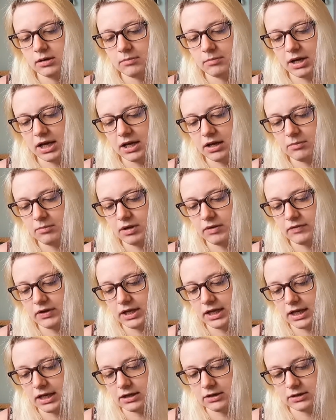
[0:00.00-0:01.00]
by her mother
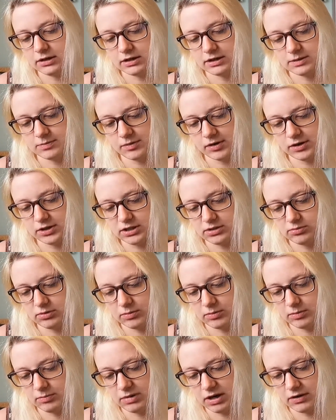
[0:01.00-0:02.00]
Helen, a spirited
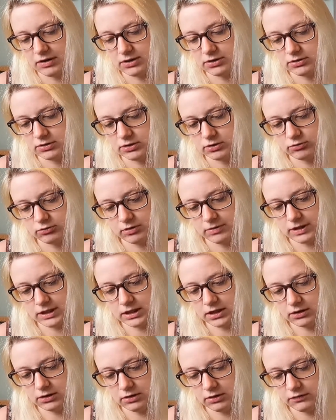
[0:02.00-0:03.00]
woman married to a dreary
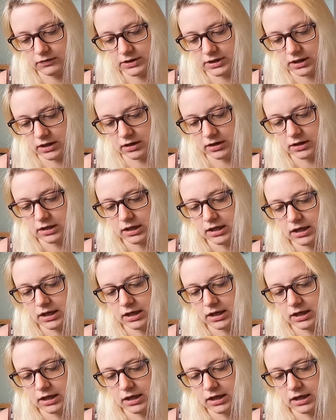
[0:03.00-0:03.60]
young officer,